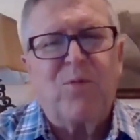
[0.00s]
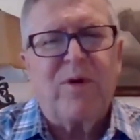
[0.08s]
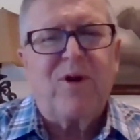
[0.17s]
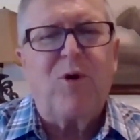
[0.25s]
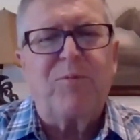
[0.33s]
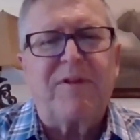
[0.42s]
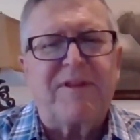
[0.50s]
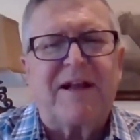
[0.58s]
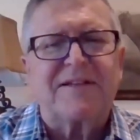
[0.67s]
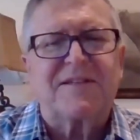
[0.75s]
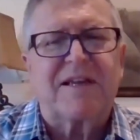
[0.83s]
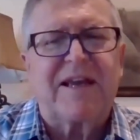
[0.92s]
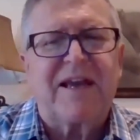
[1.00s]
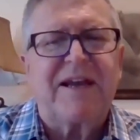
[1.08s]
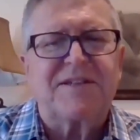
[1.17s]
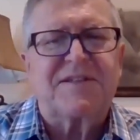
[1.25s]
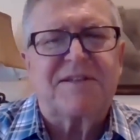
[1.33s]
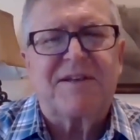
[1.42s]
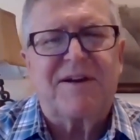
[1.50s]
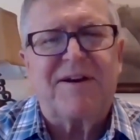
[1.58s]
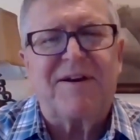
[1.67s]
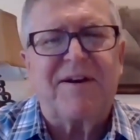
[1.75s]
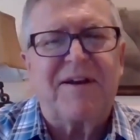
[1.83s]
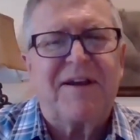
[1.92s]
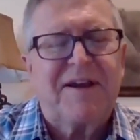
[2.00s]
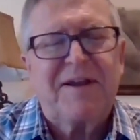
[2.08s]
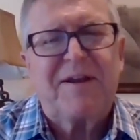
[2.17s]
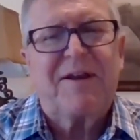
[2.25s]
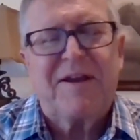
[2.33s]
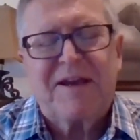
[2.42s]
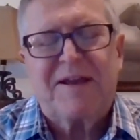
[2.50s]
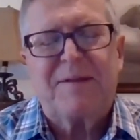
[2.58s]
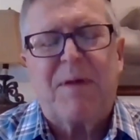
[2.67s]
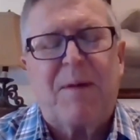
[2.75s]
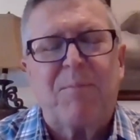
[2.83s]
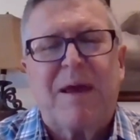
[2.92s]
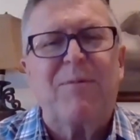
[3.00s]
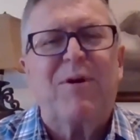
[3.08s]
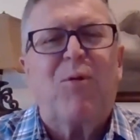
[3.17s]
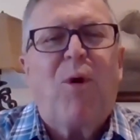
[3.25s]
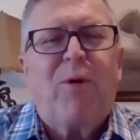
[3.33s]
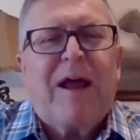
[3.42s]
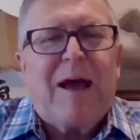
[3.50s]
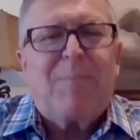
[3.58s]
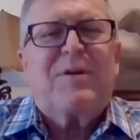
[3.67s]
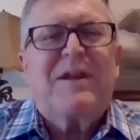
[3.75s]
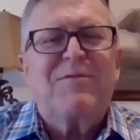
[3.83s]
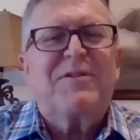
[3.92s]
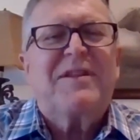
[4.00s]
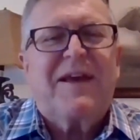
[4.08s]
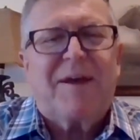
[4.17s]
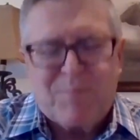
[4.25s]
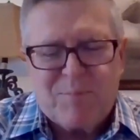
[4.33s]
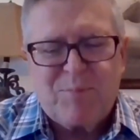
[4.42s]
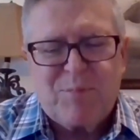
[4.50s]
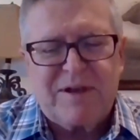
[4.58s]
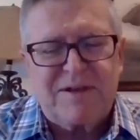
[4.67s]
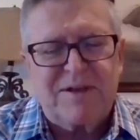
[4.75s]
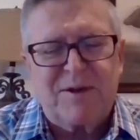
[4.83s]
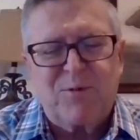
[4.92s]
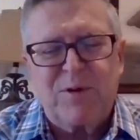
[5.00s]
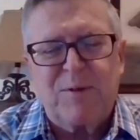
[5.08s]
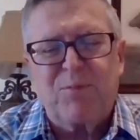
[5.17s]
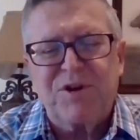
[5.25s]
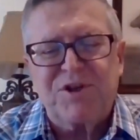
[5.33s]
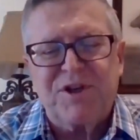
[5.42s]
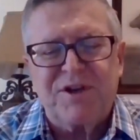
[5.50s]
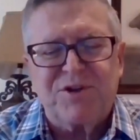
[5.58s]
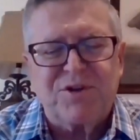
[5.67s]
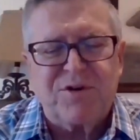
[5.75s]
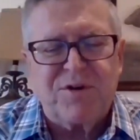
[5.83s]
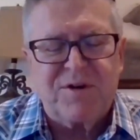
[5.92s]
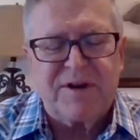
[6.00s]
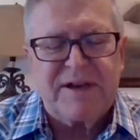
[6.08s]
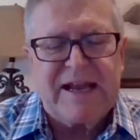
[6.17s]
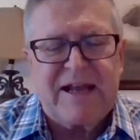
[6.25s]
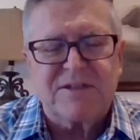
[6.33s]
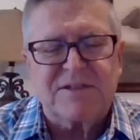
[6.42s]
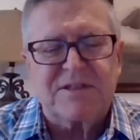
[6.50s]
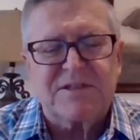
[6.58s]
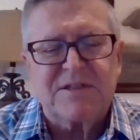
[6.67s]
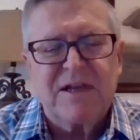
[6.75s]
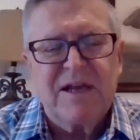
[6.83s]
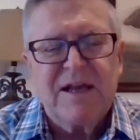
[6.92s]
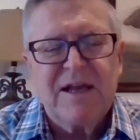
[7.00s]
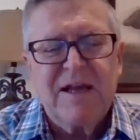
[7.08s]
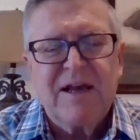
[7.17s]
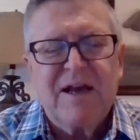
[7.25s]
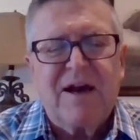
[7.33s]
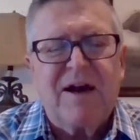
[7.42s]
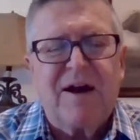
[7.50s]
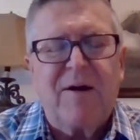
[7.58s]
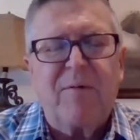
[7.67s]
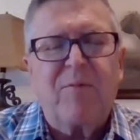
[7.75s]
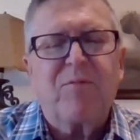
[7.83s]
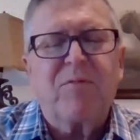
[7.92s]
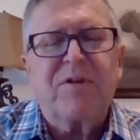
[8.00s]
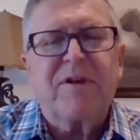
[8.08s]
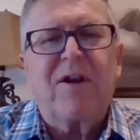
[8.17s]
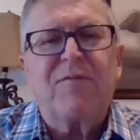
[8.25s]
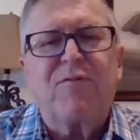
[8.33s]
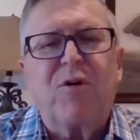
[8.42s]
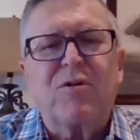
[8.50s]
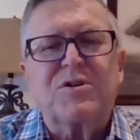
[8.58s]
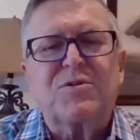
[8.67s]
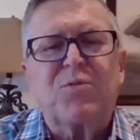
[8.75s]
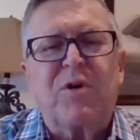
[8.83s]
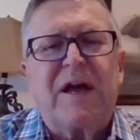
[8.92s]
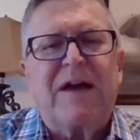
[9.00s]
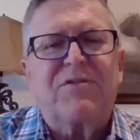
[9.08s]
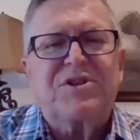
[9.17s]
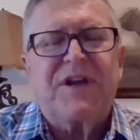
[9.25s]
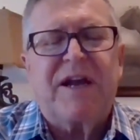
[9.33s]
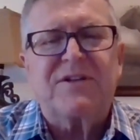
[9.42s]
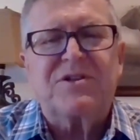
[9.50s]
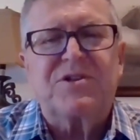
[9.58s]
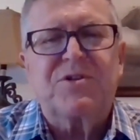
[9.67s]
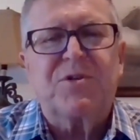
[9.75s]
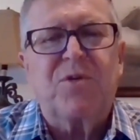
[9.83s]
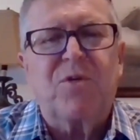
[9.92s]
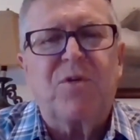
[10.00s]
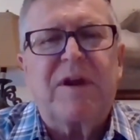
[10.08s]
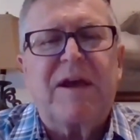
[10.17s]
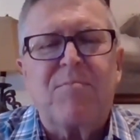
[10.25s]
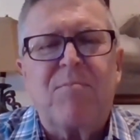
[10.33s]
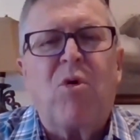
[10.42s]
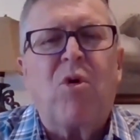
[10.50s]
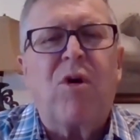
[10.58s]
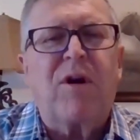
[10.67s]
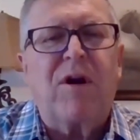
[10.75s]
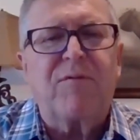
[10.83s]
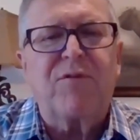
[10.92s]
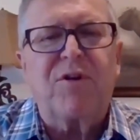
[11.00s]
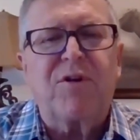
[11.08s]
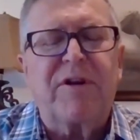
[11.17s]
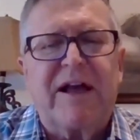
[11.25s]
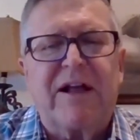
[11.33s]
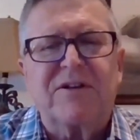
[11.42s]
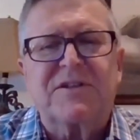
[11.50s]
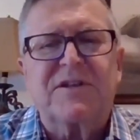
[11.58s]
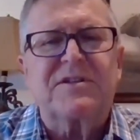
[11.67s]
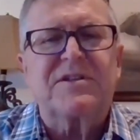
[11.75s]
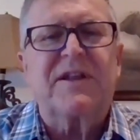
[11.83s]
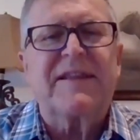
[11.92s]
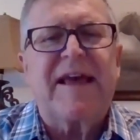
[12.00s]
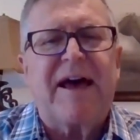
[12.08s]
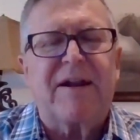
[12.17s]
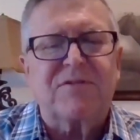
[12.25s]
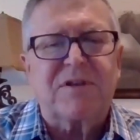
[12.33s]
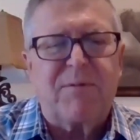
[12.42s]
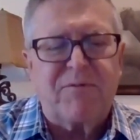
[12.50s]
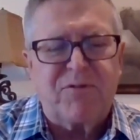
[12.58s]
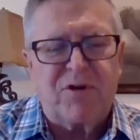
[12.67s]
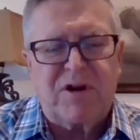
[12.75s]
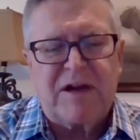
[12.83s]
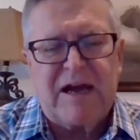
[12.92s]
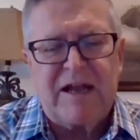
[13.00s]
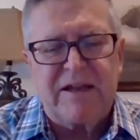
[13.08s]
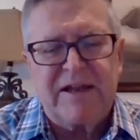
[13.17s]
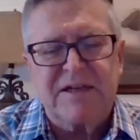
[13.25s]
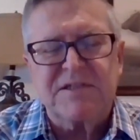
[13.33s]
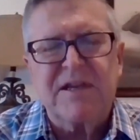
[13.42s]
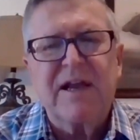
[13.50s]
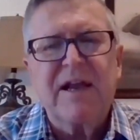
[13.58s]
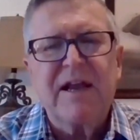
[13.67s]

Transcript: hope that that's the case, and that maybe it won't happen even then. But we appreciate your analysis. Dairy folks will have a chance to get more of your analysis and that of some of your colleagues